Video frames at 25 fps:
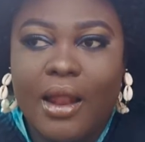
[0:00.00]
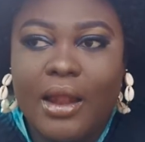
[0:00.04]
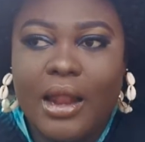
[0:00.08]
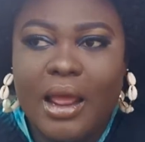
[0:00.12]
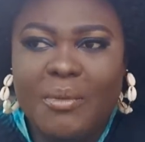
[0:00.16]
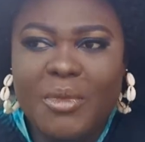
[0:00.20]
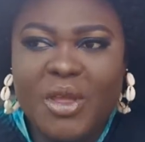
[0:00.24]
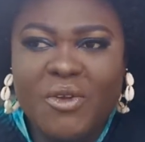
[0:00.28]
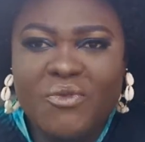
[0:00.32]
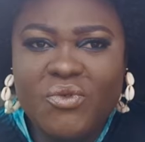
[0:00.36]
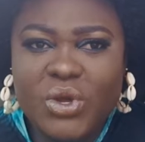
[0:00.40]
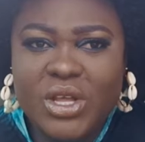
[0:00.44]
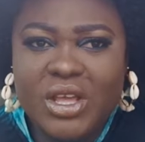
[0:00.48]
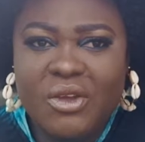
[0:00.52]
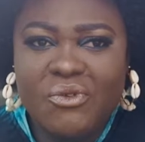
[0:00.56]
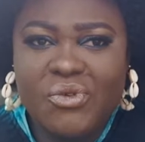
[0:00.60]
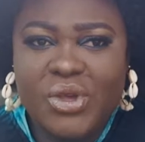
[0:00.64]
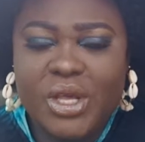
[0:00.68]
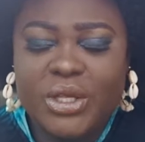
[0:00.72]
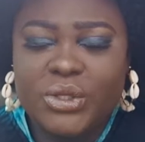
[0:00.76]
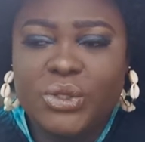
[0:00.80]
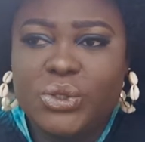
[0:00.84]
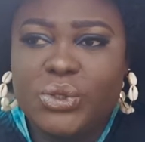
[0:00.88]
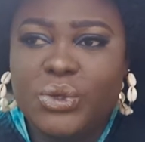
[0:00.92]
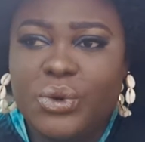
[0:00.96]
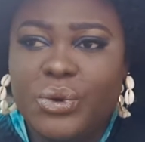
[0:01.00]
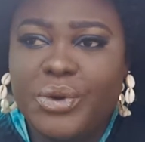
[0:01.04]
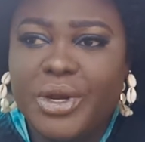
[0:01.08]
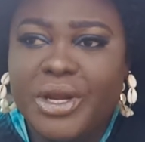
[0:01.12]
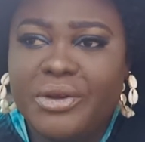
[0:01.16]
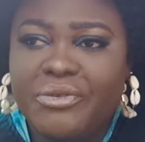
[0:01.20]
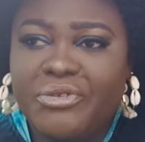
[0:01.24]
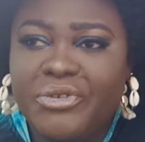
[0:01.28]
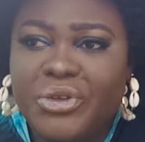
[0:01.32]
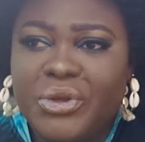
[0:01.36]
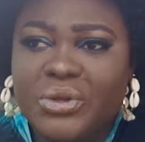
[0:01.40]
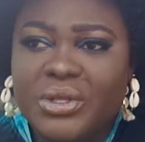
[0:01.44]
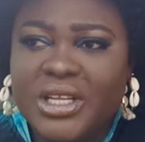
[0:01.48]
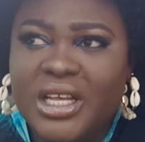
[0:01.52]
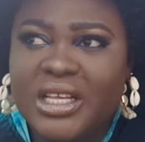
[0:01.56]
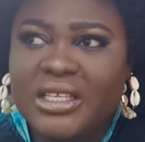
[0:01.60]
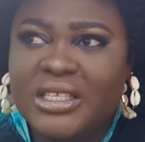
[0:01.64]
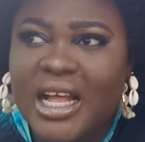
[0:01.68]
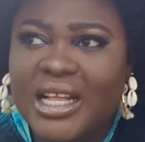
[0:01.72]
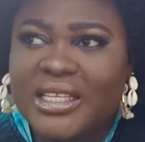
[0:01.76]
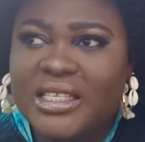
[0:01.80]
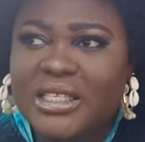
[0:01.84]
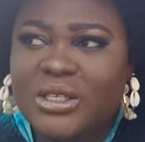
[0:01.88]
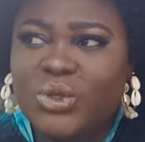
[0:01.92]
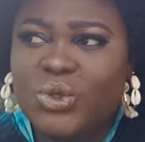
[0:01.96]
Let me even give you a story. A few days,
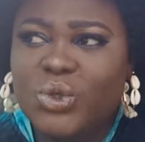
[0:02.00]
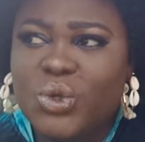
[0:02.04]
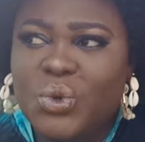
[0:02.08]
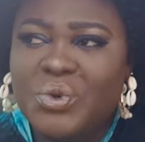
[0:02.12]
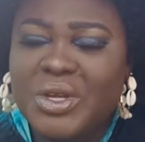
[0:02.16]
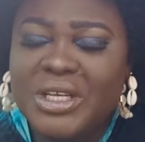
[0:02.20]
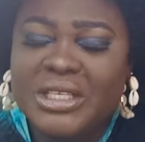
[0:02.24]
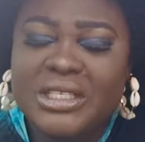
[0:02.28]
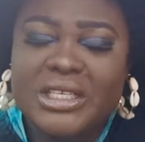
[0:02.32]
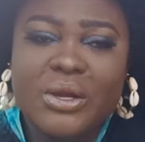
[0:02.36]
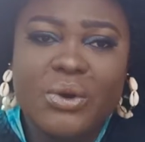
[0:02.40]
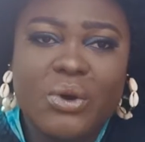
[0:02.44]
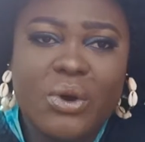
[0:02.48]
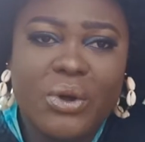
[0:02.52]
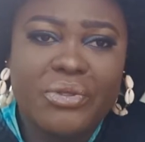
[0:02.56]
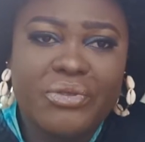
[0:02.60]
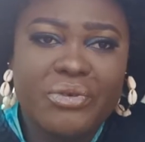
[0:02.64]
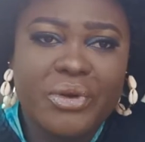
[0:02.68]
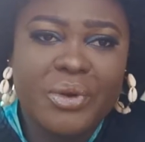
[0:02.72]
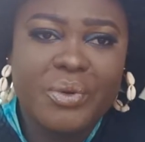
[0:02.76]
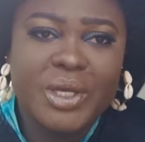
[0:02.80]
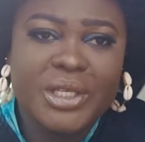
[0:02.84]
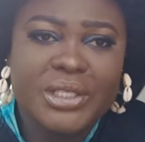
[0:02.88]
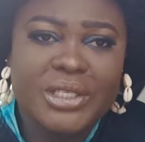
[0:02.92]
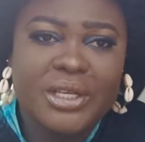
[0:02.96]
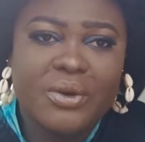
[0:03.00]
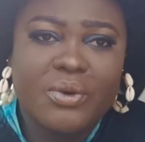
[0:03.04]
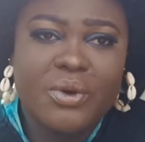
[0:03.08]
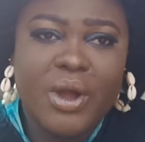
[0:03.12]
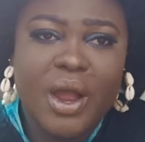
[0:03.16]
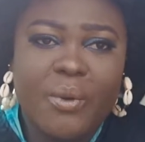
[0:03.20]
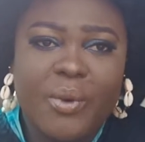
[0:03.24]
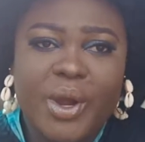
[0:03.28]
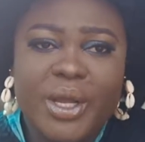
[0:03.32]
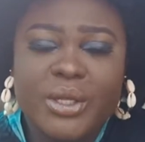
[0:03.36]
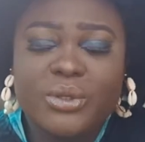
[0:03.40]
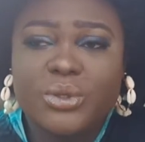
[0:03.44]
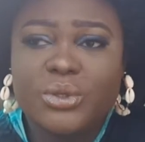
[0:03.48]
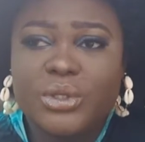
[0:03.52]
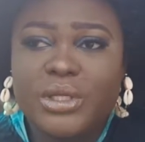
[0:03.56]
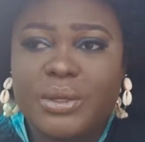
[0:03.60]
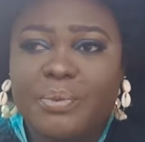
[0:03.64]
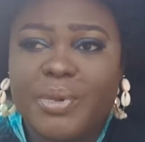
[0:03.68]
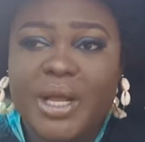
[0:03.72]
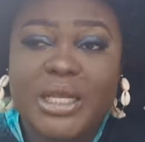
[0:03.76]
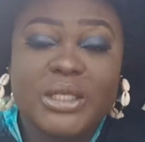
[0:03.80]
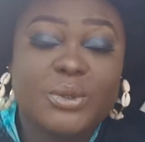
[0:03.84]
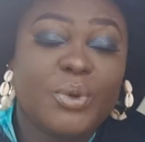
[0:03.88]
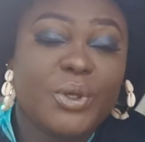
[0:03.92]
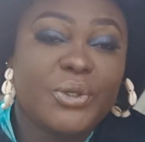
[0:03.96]
I think 2 weeks ago or 3 weeks ago, I went to the
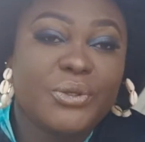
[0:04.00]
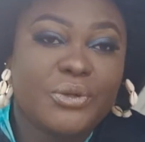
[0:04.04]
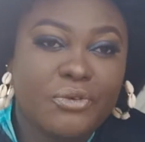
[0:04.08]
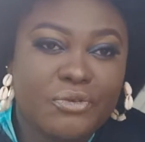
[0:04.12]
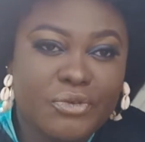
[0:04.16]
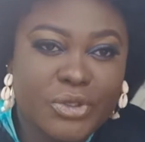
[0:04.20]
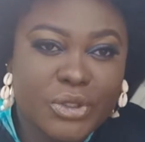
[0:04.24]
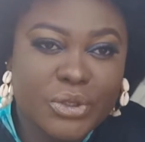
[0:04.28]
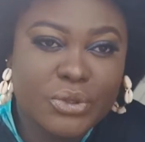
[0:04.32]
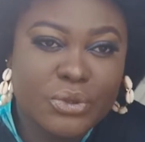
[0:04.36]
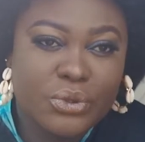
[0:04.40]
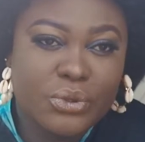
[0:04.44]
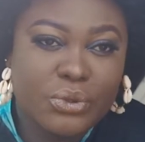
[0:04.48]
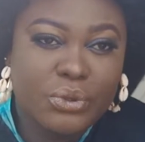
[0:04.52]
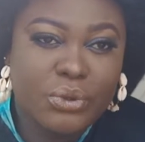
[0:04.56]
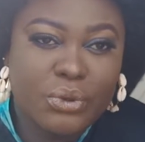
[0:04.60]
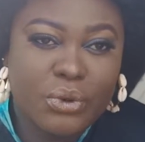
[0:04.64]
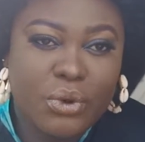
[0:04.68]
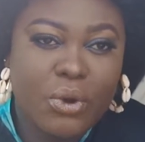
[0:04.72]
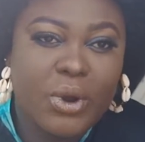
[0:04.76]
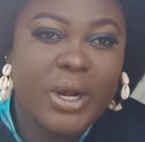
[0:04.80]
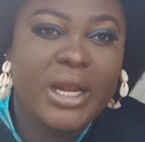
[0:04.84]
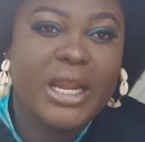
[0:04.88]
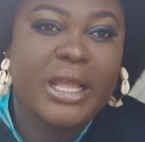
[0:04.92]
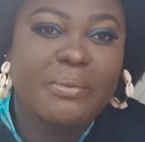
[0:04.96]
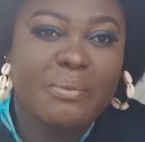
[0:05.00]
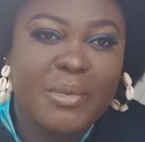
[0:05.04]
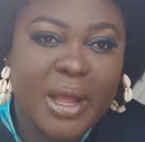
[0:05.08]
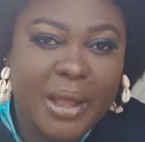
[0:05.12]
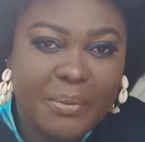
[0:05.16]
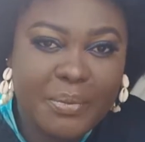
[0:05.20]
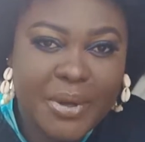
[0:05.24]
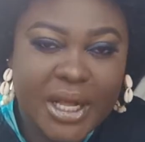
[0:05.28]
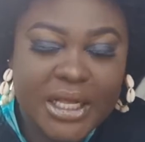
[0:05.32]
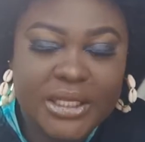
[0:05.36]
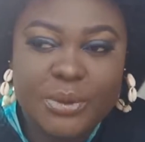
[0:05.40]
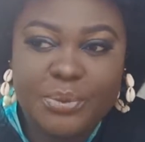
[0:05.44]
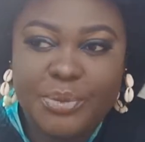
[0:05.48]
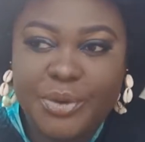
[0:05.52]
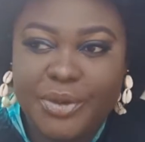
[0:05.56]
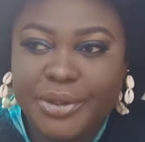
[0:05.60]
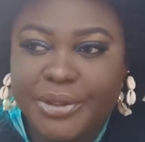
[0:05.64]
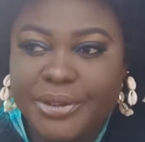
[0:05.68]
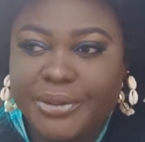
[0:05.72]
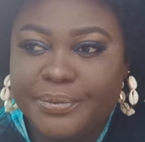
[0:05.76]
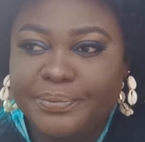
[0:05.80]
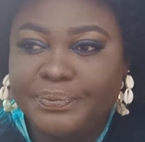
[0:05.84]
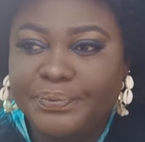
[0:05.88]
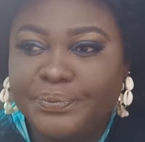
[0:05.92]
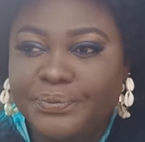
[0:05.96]
passport office to collect my passport.
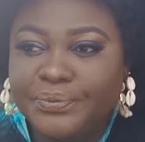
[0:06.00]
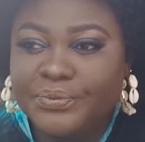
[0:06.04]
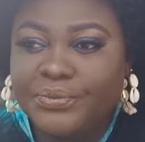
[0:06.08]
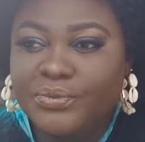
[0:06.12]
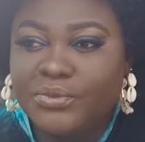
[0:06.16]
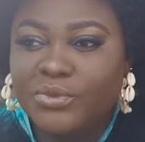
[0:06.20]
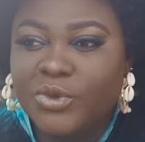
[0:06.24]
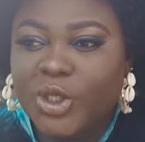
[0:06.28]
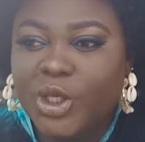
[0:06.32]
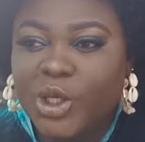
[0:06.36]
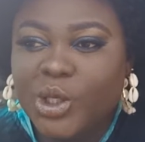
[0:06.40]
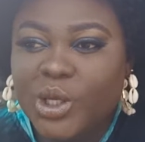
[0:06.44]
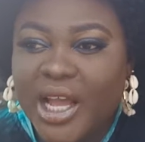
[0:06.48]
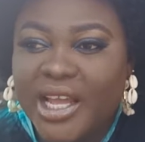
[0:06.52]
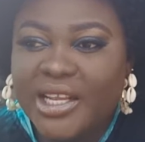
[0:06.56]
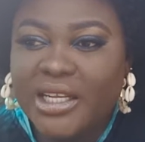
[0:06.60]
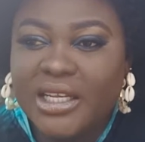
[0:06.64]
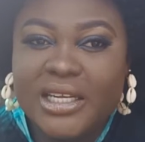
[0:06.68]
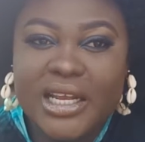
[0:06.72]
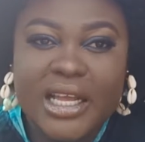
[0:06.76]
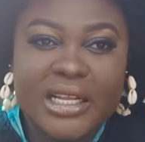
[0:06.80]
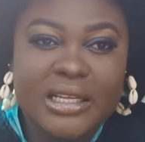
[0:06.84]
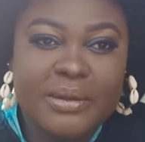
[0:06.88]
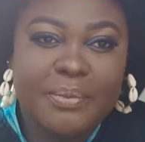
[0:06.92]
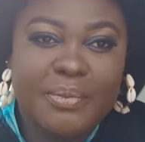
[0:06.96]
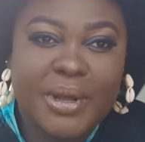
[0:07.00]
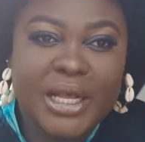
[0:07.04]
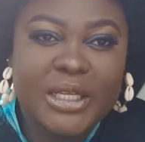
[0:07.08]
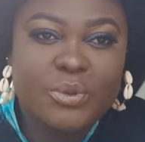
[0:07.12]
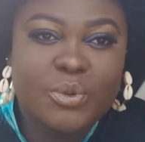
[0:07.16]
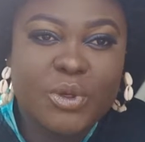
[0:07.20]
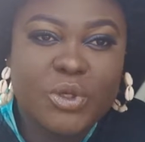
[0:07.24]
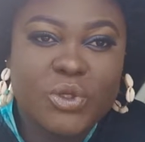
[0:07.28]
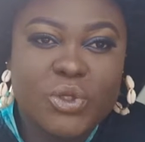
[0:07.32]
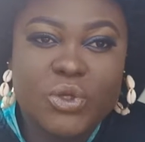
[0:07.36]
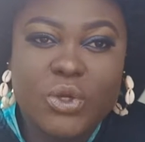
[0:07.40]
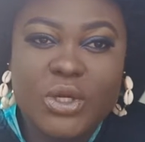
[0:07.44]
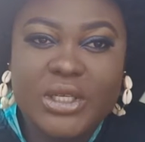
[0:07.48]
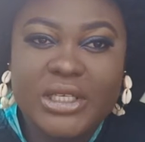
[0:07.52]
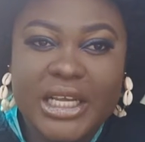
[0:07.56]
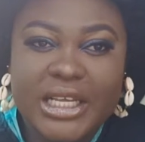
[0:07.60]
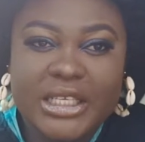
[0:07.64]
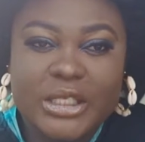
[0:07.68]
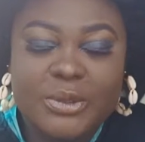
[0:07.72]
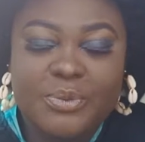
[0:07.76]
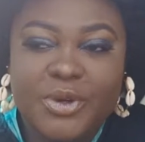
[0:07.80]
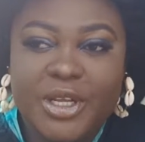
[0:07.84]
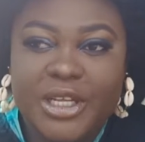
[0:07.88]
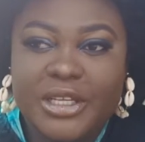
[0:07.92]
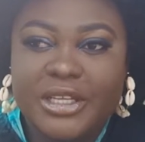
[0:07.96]
You know, I needed the passport so
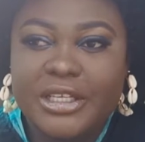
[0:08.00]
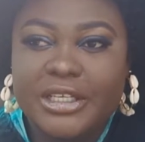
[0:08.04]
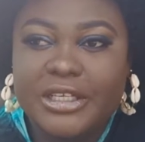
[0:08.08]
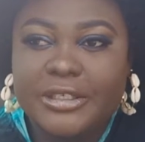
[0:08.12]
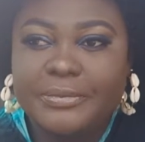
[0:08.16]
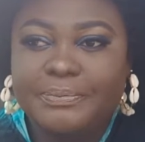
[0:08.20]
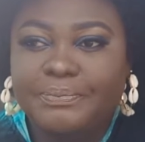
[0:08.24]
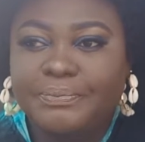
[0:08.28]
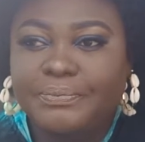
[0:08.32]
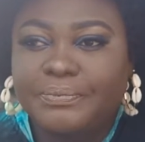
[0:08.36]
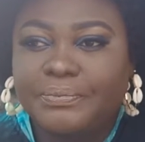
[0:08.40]
desperately.